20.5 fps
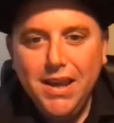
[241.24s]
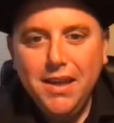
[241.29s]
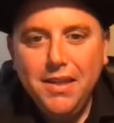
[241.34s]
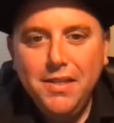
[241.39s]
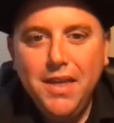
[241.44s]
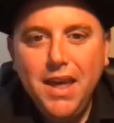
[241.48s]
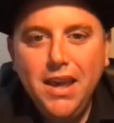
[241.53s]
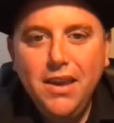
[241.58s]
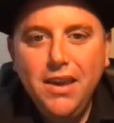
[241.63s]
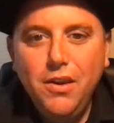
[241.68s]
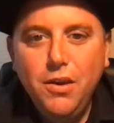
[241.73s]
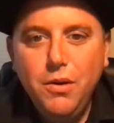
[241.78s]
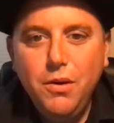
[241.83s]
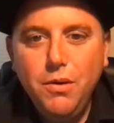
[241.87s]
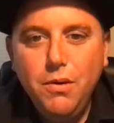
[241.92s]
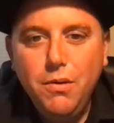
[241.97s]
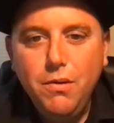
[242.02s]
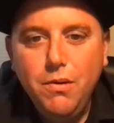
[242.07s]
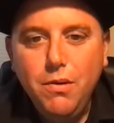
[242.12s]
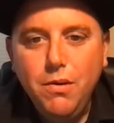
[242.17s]
Thank
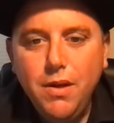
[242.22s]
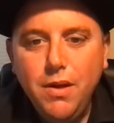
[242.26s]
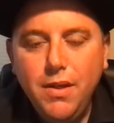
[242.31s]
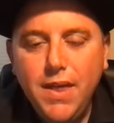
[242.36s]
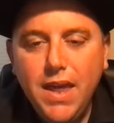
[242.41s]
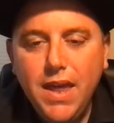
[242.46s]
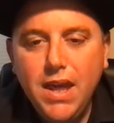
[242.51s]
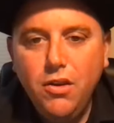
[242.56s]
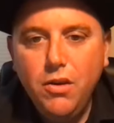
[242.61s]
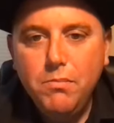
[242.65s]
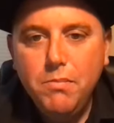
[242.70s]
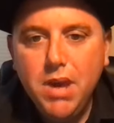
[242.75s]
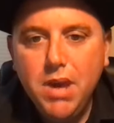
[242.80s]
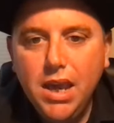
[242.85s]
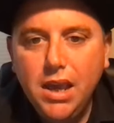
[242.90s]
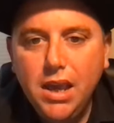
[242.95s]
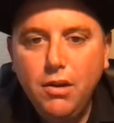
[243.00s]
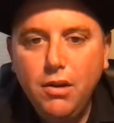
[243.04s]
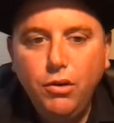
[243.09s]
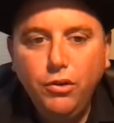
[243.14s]
you. Thank you,
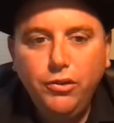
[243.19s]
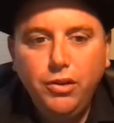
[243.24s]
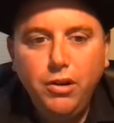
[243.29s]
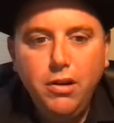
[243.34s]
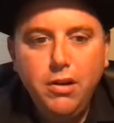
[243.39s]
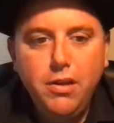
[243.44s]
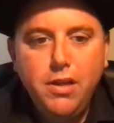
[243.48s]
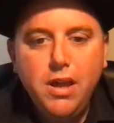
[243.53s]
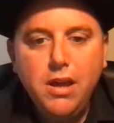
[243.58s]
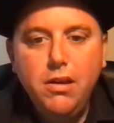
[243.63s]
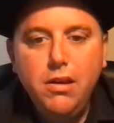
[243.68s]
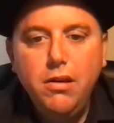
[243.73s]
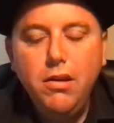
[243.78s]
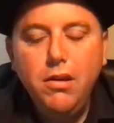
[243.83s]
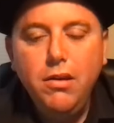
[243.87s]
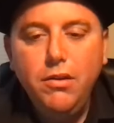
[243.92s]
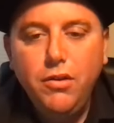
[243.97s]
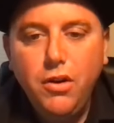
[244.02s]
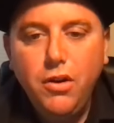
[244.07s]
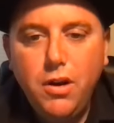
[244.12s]
Mick, and also thank
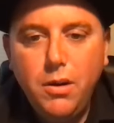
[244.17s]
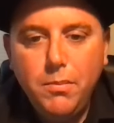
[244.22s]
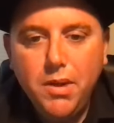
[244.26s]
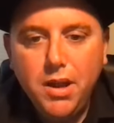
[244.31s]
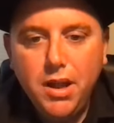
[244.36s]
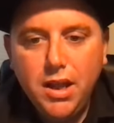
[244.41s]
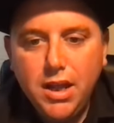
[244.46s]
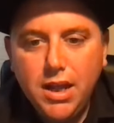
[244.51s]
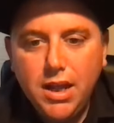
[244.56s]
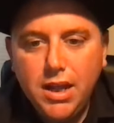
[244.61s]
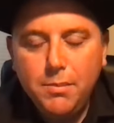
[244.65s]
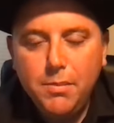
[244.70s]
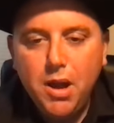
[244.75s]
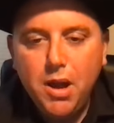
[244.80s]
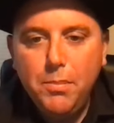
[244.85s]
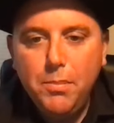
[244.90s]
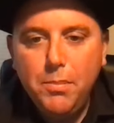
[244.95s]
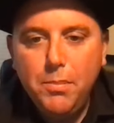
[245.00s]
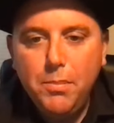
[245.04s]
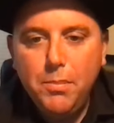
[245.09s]
you, Tom. Um,
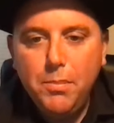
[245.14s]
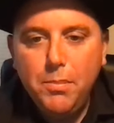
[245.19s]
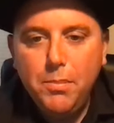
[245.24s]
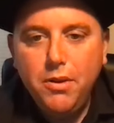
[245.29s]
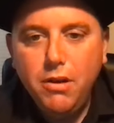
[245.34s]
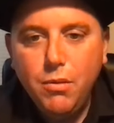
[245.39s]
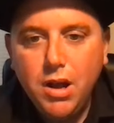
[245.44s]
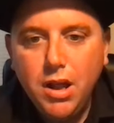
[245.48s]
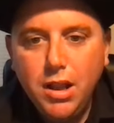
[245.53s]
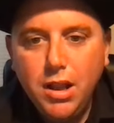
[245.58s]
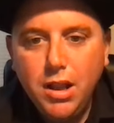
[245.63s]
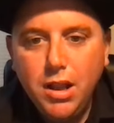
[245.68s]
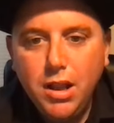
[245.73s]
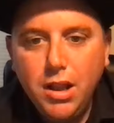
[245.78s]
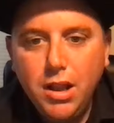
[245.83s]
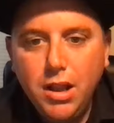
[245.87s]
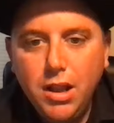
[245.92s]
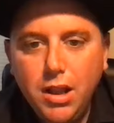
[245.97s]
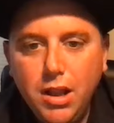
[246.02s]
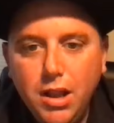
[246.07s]
hope you're doing
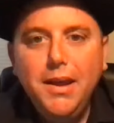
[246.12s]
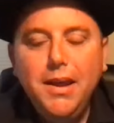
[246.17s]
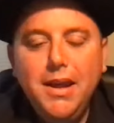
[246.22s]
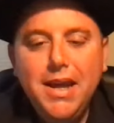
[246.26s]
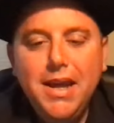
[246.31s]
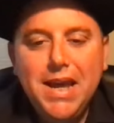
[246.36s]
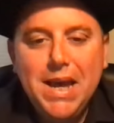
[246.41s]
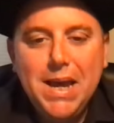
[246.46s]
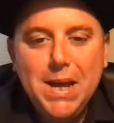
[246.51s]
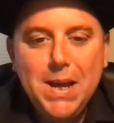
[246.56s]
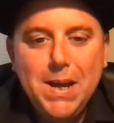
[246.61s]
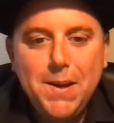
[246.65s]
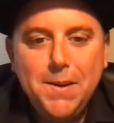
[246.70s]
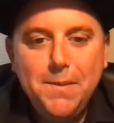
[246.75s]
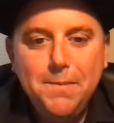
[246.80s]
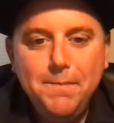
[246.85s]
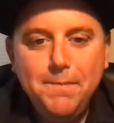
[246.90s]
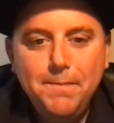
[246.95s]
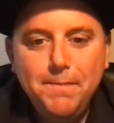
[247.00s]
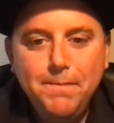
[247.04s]

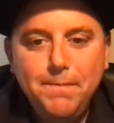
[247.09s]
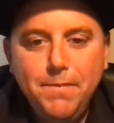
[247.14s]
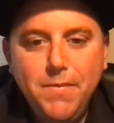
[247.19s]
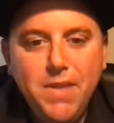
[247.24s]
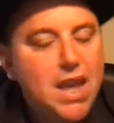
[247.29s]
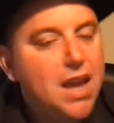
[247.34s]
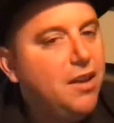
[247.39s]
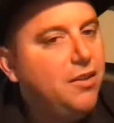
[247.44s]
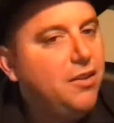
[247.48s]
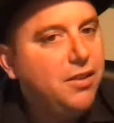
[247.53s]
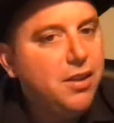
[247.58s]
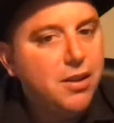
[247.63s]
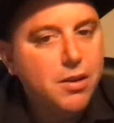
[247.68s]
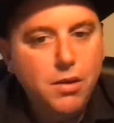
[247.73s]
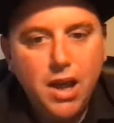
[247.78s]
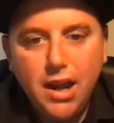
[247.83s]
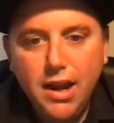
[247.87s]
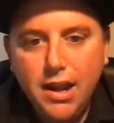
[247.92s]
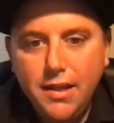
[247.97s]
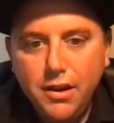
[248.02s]
well. Um, yes,
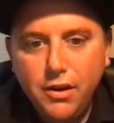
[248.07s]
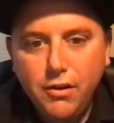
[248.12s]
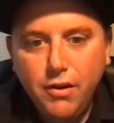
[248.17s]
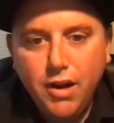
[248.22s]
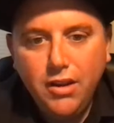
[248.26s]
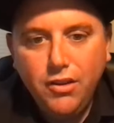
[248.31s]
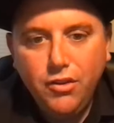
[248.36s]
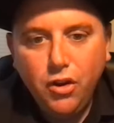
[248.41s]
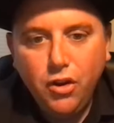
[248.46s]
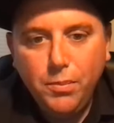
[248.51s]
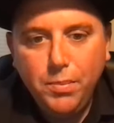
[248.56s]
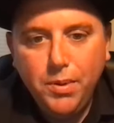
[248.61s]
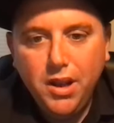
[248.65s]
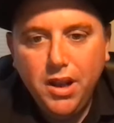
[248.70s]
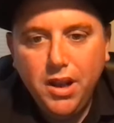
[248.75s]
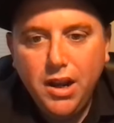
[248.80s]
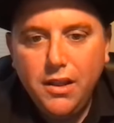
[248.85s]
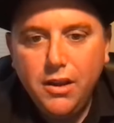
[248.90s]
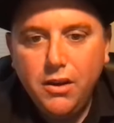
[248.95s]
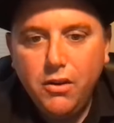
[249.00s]
another great topic,
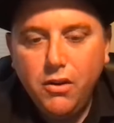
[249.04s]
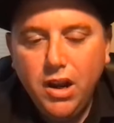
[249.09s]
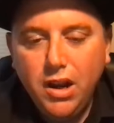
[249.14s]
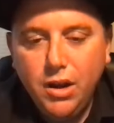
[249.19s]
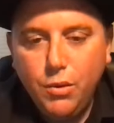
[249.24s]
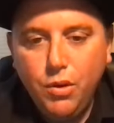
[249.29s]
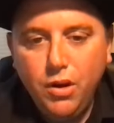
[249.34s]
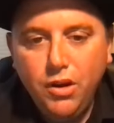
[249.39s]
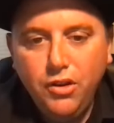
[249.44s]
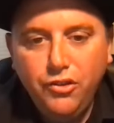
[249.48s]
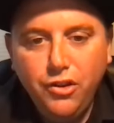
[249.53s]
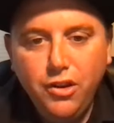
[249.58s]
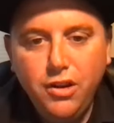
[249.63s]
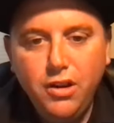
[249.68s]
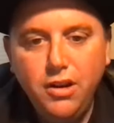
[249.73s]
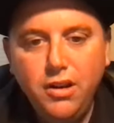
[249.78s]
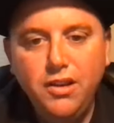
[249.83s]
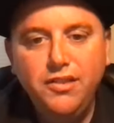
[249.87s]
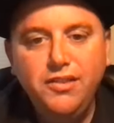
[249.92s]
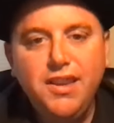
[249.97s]
another great
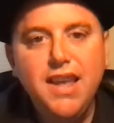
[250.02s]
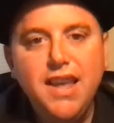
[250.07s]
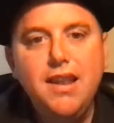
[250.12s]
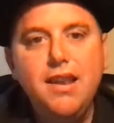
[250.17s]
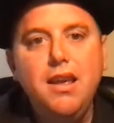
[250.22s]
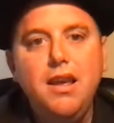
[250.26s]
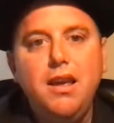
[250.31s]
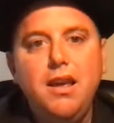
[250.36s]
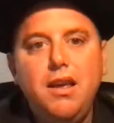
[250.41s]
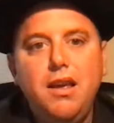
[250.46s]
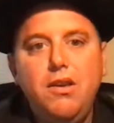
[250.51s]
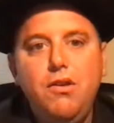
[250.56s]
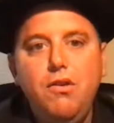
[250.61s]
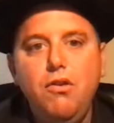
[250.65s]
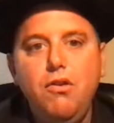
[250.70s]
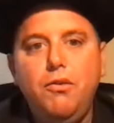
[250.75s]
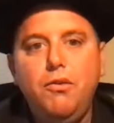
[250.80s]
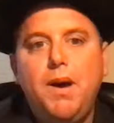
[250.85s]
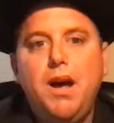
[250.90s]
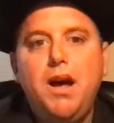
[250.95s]
question. Descending, a
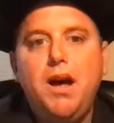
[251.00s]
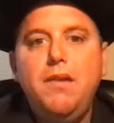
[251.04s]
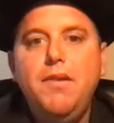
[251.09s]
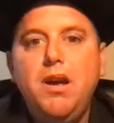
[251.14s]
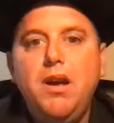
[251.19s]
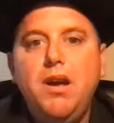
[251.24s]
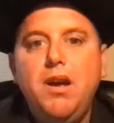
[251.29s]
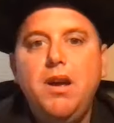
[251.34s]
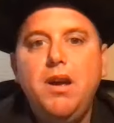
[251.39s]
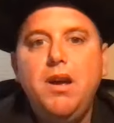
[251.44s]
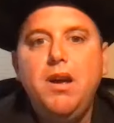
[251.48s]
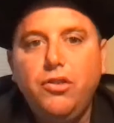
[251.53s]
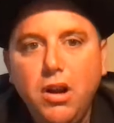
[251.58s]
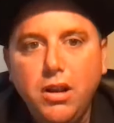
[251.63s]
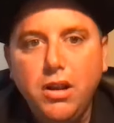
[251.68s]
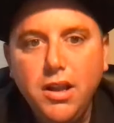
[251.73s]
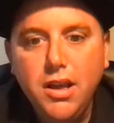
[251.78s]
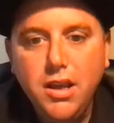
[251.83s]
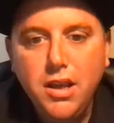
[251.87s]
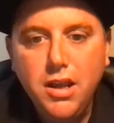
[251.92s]
huge part of our
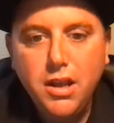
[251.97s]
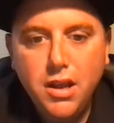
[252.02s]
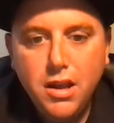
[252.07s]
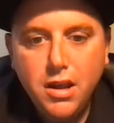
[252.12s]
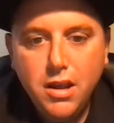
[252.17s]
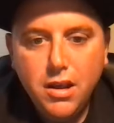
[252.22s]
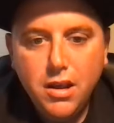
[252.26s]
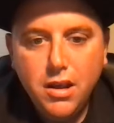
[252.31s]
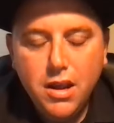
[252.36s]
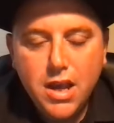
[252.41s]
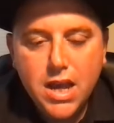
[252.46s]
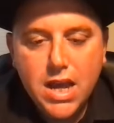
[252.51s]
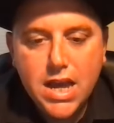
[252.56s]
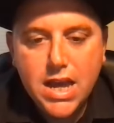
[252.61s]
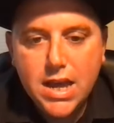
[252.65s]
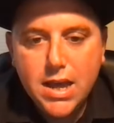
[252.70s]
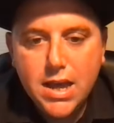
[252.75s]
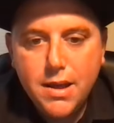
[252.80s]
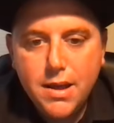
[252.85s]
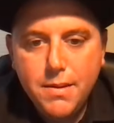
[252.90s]
cycling
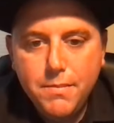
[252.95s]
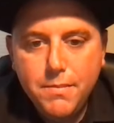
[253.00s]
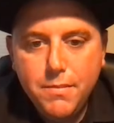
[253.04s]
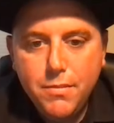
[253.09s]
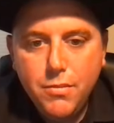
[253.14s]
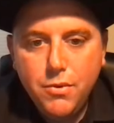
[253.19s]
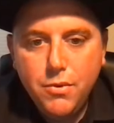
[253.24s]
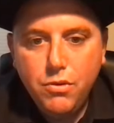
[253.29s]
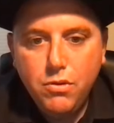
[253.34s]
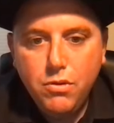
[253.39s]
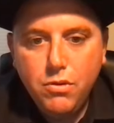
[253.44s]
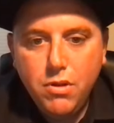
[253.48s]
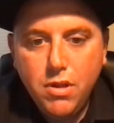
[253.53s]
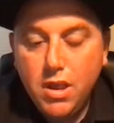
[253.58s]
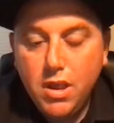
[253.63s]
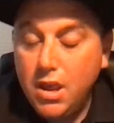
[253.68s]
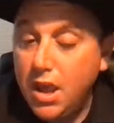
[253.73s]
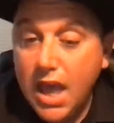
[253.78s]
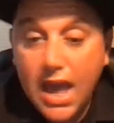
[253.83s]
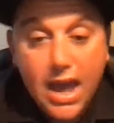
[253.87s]
um,
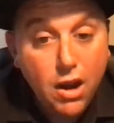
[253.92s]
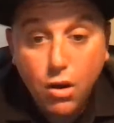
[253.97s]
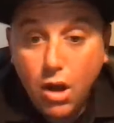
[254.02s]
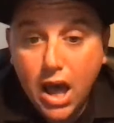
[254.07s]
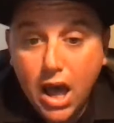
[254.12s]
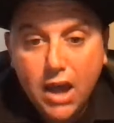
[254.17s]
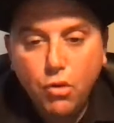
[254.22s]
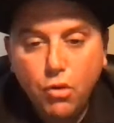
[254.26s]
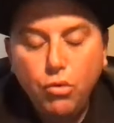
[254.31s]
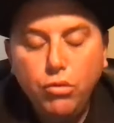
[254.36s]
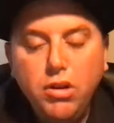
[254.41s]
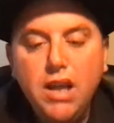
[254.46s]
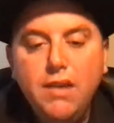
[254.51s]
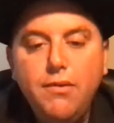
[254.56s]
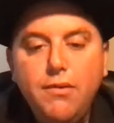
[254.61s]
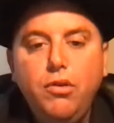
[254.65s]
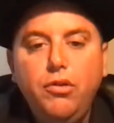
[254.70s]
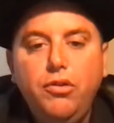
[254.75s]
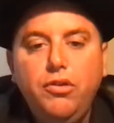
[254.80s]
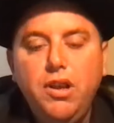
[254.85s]
at, all, at all
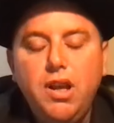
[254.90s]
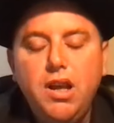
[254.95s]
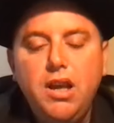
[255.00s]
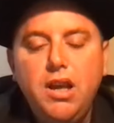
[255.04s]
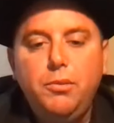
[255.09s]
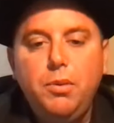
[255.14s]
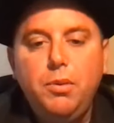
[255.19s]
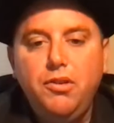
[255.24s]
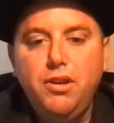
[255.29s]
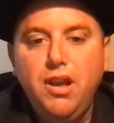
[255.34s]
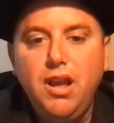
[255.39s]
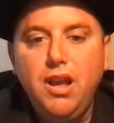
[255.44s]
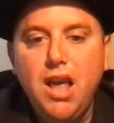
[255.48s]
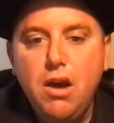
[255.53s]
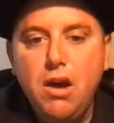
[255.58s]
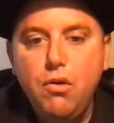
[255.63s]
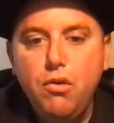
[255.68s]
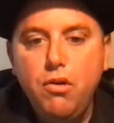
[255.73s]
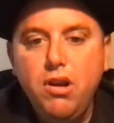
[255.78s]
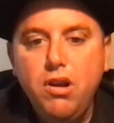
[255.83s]
levels, yeah,
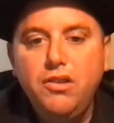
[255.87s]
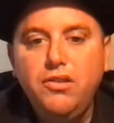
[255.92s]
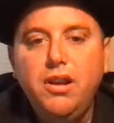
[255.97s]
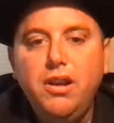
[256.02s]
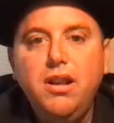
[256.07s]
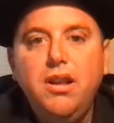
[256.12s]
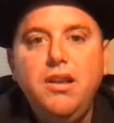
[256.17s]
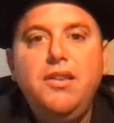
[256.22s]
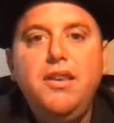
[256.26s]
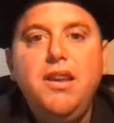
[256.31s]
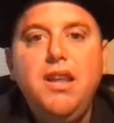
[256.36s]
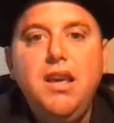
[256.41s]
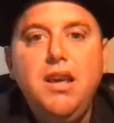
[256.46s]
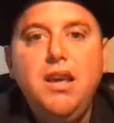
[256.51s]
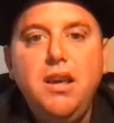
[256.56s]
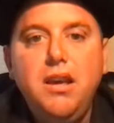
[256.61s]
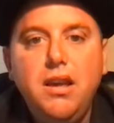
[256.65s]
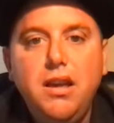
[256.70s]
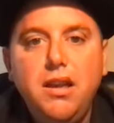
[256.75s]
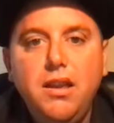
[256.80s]
especially our audience are
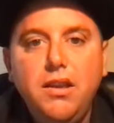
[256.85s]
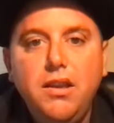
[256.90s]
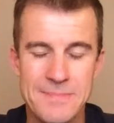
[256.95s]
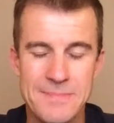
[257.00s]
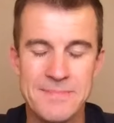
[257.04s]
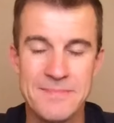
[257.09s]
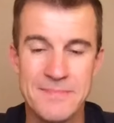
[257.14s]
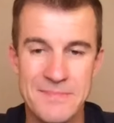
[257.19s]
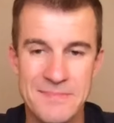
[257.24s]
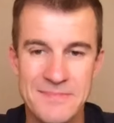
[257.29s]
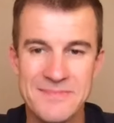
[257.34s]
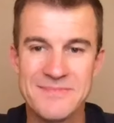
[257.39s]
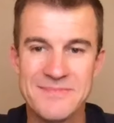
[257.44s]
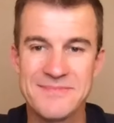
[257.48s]
listening, guys.